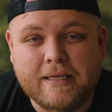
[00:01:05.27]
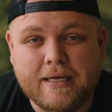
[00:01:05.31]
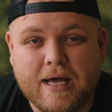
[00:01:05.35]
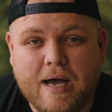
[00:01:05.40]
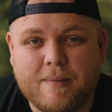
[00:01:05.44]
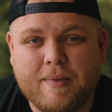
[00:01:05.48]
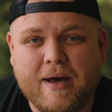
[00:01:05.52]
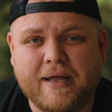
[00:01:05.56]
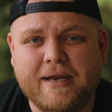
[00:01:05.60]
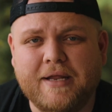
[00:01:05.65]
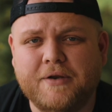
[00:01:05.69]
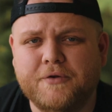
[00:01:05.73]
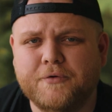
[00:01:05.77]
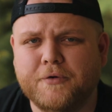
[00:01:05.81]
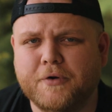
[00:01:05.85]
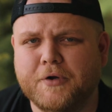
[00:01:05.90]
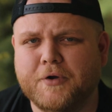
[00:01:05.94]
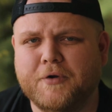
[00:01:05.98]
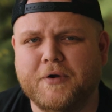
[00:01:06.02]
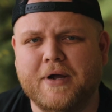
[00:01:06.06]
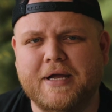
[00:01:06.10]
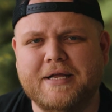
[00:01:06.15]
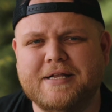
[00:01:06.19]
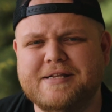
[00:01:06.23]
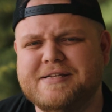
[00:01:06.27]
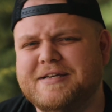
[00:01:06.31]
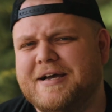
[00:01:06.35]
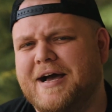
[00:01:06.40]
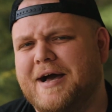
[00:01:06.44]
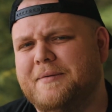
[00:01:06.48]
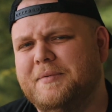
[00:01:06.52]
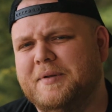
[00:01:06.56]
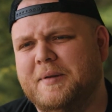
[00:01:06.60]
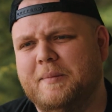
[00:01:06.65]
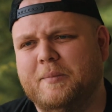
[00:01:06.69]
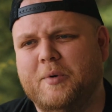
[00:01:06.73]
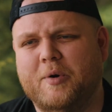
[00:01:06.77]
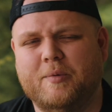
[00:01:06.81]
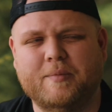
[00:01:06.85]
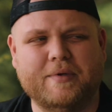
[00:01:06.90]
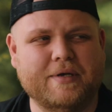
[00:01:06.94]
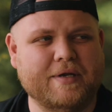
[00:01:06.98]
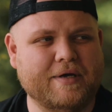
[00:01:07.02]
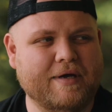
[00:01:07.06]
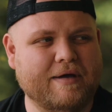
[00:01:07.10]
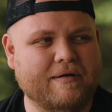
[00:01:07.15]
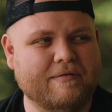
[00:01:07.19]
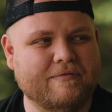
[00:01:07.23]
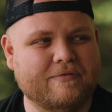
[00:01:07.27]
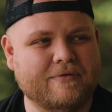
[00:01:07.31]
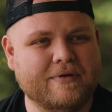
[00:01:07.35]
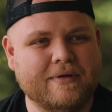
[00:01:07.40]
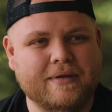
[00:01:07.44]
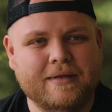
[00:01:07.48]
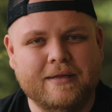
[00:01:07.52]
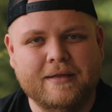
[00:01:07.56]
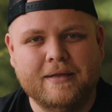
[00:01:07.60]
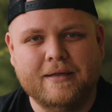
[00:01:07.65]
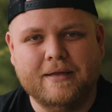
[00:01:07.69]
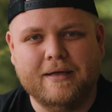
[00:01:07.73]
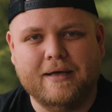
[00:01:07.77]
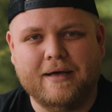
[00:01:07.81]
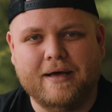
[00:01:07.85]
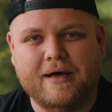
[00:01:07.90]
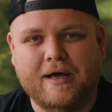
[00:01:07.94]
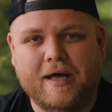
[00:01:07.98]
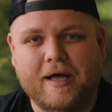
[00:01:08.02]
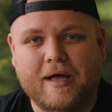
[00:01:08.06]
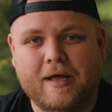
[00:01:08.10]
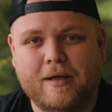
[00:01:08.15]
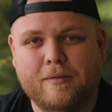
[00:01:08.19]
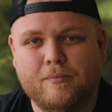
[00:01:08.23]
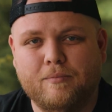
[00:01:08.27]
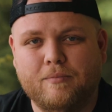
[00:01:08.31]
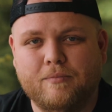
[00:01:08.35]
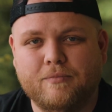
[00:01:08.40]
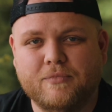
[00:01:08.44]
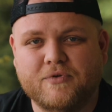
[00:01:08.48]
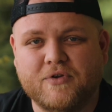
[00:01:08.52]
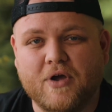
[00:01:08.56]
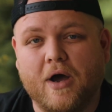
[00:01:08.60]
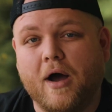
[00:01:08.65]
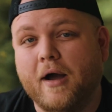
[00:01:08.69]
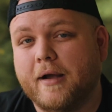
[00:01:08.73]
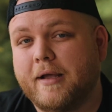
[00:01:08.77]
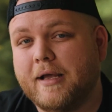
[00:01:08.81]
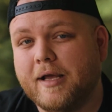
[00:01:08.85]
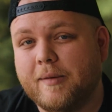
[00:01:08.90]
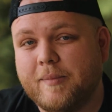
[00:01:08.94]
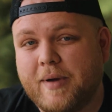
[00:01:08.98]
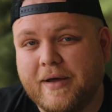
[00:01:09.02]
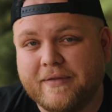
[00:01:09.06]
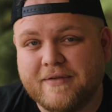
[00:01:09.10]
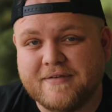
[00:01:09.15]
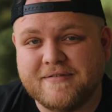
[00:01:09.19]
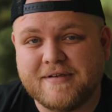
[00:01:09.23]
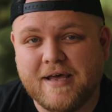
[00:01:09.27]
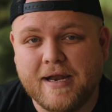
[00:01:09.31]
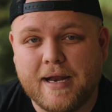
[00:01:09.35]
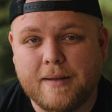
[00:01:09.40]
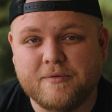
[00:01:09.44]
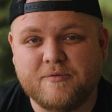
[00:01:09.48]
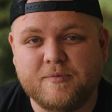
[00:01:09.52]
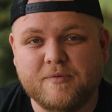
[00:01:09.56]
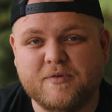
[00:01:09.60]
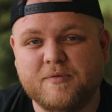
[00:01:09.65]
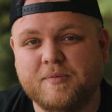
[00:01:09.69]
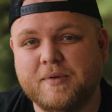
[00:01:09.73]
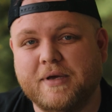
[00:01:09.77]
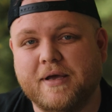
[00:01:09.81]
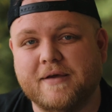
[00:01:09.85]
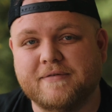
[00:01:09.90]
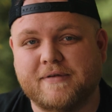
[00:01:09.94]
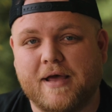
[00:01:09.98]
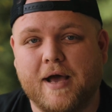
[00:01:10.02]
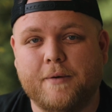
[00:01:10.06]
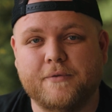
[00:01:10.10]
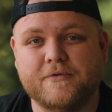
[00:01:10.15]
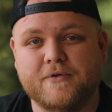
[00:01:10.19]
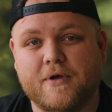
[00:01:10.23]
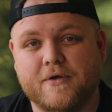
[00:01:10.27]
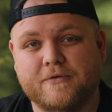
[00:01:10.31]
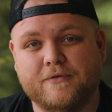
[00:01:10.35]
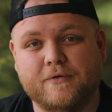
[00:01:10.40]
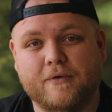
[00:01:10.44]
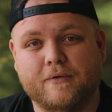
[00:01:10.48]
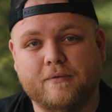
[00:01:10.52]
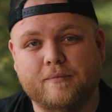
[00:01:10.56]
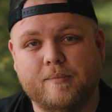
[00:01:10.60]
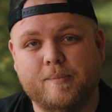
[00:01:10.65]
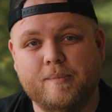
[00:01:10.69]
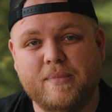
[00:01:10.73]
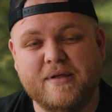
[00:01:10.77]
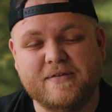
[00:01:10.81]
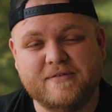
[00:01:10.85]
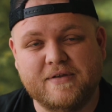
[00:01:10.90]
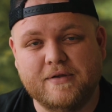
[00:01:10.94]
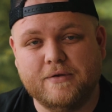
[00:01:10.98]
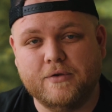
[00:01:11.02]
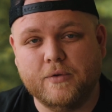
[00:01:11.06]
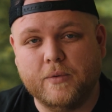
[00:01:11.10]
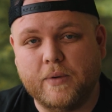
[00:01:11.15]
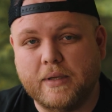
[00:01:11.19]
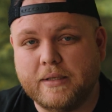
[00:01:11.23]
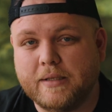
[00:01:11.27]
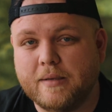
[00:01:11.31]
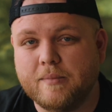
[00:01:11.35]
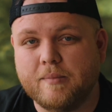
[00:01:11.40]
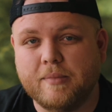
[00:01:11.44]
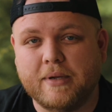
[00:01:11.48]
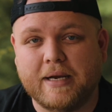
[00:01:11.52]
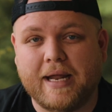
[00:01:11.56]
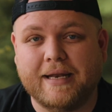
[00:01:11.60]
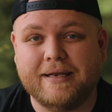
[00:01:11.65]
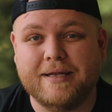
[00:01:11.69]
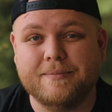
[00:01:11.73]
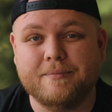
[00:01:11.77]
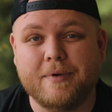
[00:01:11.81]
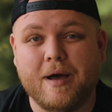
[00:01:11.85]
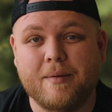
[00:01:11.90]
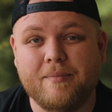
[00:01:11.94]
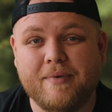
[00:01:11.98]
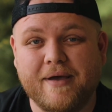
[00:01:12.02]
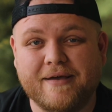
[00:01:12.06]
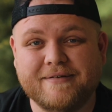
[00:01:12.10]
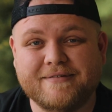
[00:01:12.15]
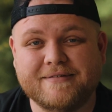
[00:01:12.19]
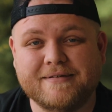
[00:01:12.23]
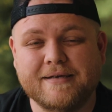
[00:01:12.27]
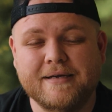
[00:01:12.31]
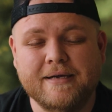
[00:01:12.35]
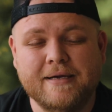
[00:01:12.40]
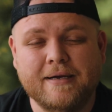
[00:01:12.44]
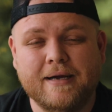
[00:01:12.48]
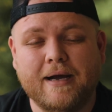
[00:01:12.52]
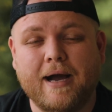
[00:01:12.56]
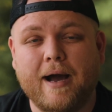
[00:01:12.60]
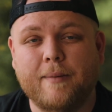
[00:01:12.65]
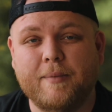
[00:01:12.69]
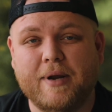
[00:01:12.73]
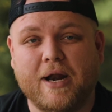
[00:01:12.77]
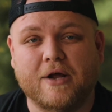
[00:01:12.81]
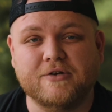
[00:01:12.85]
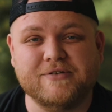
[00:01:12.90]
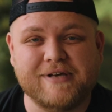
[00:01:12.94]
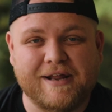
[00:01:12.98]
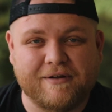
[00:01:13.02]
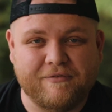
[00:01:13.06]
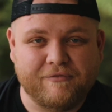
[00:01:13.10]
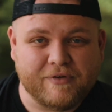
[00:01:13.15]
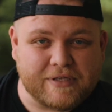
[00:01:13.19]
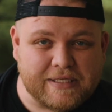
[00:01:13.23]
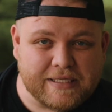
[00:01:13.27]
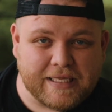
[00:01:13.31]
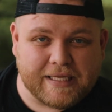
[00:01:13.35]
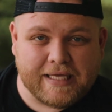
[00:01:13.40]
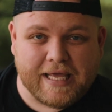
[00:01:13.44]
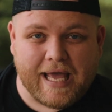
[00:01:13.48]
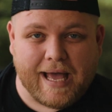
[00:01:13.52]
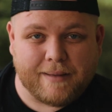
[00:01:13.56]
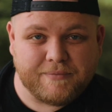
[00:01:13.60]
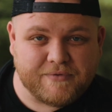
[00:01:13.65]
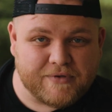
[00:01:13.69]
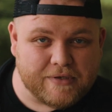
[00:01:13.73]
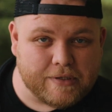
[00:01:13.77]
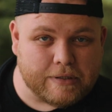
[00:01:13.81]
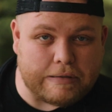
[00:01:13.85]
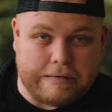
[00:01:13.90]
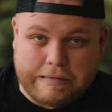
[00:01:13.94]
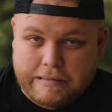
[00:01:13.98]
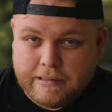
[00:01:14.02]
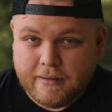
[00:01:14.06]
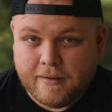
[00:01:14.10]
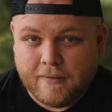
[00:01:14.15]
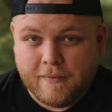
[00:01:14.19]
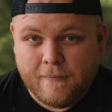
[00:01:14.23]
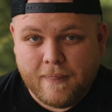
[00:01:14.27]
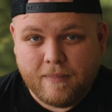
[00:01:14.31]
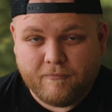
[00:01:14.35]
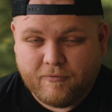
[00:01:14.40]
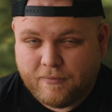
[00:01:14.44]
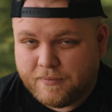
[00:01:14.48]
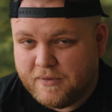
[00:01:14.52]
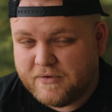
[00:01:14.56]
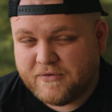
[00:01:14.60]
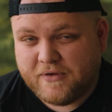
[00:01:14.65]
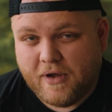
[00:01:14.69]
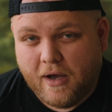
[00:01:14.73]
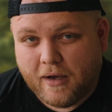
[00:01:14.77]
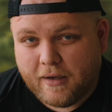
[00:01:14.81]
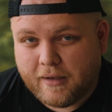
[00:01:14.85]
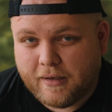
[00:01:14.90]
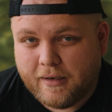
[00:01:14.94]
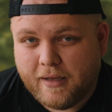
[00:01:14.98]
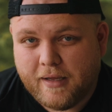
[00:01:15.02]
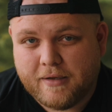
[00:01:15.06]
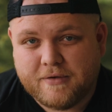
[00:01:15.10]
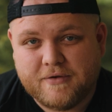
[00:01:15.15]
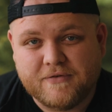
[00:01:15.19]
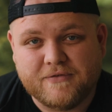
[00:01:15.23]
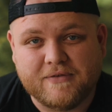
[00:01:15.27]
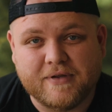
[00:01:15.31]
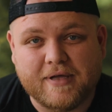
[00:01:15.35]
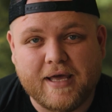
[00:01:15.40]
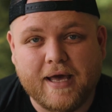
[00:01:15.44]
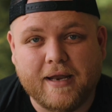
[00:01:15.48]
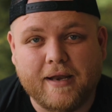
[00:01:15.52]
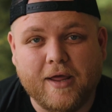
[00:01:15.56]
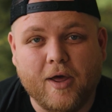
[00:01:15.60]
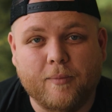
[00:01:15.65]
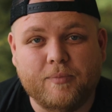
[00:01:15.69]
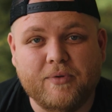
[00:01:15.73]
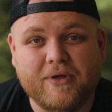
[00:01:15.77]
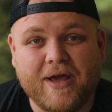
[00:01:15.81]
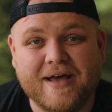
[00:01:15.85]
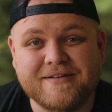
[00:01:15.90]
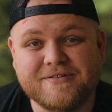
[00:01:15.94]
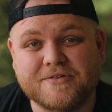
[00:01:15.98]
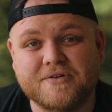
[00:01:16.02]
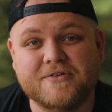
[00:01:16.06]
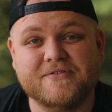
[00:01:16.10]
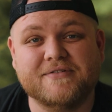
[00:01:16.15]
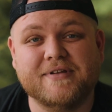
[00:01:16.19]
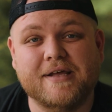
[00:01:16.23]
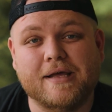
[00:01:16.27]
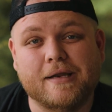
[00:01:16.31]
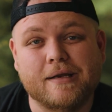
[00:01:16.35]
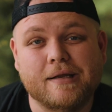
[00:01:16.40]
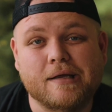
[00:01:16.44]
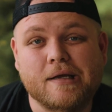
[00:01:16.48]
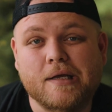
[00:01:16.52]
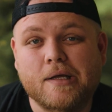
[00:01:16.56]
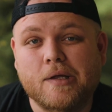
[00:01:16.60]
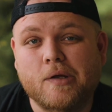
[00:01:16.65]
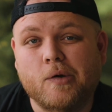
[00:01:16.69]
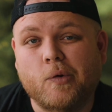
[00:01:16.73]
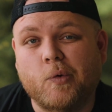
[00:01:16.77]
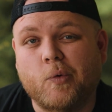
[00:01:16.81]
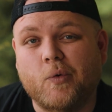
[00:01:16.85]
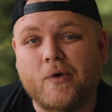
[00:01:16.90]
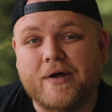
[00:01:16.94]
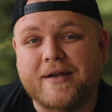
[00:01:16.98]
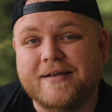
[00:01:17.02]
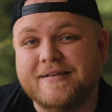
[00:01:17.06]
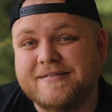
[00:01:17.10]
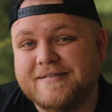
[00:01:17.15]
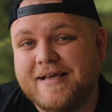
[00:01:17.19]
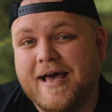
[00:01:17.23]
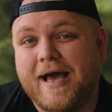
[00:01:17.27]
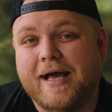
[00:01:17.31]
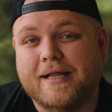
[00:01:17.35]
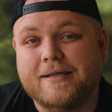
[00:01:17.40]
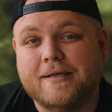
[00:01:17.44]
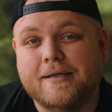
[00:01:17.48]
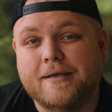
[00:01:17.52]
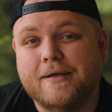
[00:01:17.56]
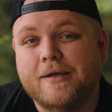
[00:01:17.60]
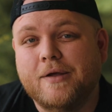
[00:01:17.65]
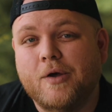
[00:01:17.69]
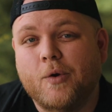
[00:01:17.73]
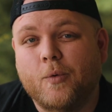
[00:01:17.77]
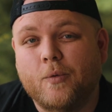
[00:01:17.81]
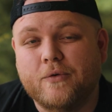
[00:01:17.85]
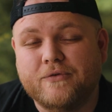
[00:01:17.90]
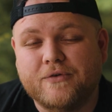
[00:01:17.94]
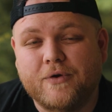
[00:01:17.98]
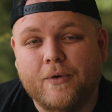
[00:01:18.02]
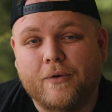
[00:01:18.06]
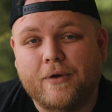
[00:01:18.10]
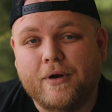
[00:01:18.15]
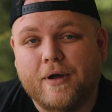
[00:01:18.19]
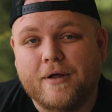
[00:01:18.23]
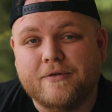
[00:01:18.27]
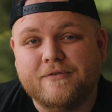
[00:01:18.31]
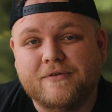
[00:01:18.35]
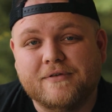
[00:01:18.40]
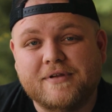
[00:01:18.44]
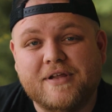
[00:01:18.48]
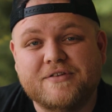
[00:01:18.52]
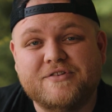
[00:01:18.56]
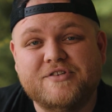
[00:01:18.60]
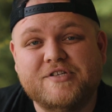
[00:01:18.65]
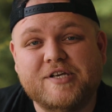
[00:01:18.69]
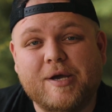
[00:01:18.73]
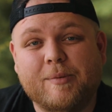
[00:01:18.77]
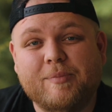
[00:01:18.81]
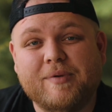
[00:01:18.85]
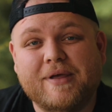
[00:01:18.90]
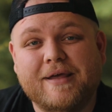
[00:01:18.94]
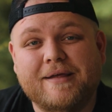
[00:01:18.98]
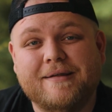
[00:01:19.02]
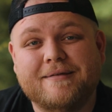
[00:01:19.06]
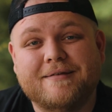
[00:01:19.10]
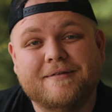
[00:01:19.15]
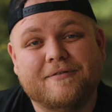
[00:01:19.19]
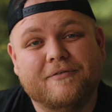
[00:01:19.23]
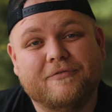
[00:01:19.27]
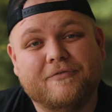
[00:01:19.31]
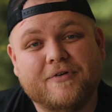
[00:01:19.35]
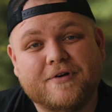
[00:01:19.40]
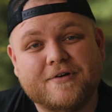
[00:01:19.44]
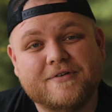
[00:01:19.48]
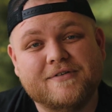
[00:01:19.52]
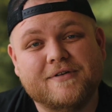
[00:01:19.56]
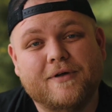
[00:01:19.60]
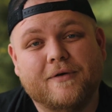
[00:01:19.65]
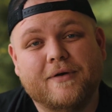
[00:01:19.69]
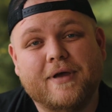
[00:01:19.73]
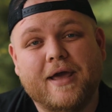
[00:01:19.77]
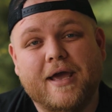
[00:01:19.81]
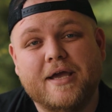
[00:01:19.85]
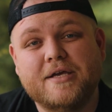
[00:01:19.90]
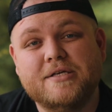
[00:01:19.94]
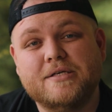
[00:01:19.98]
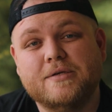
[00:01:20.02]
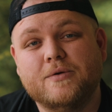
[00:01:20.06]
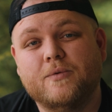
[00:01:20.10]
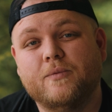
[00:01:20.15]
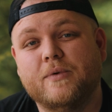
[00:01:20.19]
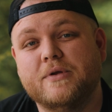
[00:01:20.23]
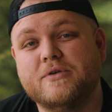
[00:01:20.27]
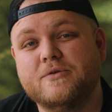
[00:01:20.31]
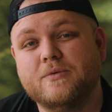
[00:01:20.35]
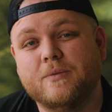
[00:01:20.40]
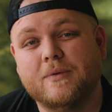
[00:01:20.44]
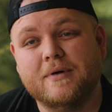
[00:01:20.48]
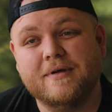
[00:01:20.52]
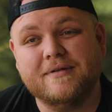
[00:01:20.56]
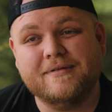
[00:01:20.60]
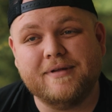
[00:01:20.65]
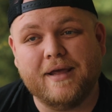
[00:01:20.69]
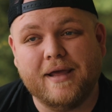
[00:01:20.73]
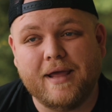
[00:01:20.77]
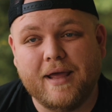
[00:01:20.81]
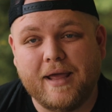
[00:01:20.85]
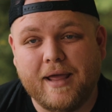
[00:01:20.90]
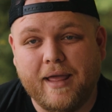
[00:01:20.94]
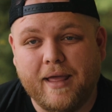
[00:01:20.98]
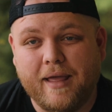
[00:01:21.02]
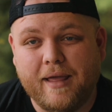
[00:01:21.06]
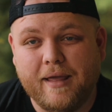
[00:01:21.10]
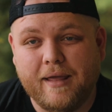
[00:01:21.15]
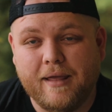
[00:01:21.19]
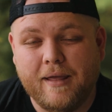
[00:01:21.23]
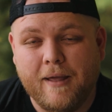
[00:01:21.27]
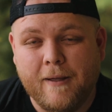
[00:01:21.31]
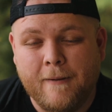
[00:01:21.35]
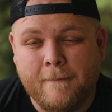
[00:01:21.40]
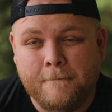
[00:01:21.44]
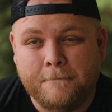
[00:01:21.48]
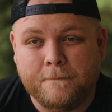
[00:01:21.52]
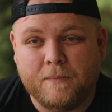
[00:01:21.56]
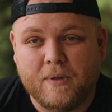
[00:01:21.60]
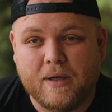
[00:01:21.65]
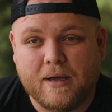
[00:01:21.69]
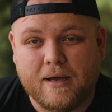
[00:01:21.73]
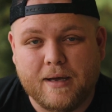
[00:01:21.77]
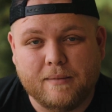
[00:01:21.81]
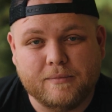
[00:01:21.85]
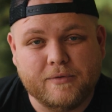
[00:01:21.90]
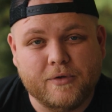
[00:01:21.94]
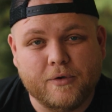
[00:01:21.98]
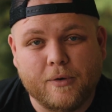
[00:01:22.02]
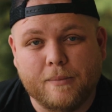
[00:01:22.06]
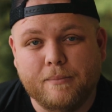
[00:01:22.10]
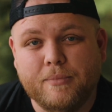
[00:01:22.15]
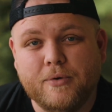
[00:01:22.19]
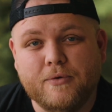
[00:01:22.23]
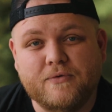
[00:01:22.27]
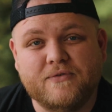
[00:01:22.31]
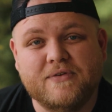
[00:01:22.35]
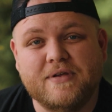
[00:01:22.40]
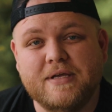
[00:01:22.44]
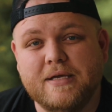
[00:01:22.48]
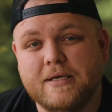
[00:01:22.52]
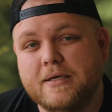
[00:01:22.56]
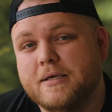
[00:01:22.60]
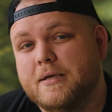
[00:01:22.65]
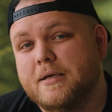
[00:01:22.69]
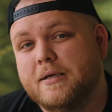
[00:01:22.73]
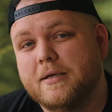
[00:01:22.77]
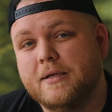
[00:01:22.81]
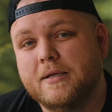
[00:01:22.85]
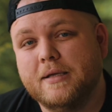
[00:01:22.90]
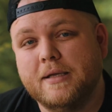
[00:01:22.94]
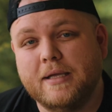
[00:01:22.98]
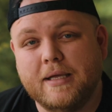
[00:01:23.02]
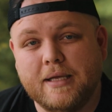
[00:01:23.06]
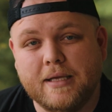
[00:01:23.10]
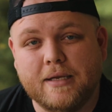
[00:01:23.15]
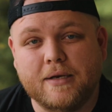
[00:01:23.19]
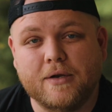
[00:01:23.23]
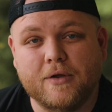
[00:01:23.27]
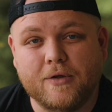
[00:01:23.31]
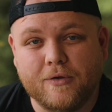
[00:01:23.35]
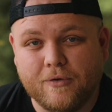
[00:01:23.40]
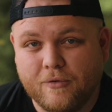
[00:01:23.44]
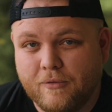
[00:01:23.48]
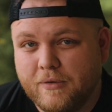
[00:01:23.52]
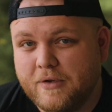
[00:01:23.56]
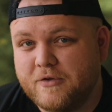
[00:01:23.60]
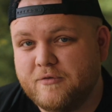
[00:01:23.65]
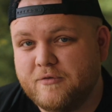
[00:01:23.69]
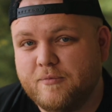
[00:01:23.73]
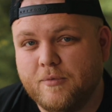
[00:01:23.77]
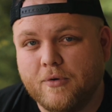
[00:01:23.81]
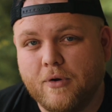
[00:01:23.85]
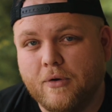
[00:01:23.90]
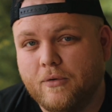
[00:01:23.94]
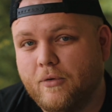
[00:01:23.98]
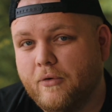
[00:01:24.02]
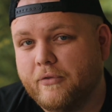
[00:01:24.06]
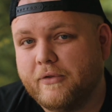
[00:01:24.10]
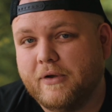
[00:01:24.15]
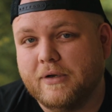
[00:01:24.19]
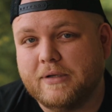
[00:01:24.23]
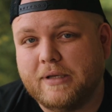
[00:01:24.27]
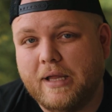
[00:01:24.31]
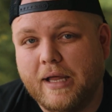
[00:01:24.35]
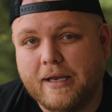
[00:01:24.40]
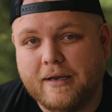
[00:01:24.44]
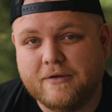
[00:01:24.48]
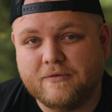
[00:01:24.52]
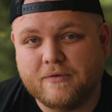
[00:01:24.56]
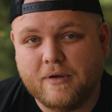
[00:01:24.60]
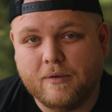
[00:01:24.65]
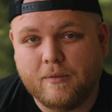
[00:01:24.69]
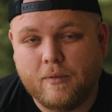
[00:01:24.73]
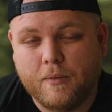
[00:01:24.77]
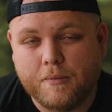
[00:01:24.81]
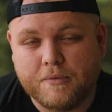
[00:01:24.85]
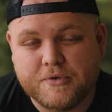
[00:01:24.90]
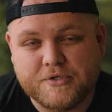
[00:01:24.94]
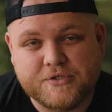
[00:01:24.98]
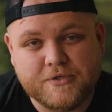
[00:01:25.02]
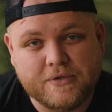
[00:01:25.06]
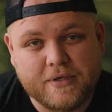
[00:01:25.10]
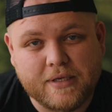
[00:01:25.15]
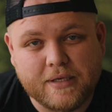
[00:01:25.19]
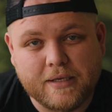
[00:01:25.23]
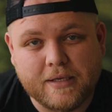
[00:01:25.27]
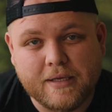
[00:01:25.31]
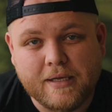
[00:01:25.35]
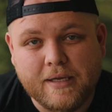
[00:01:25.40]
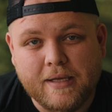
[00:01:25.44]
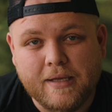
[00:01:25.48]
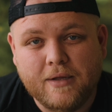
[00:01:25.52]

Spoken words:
I didn't do a great job in the moment of talking about the setups just because I was also busy doing them, but I did my best. And I'll try to fill in the gaps here from this talking head just to kind of help you guys understand what exactly was going on. So let's jump into the first location, which was a little boutique in Greensboro, North Carolina. That's kind of where we're shooting.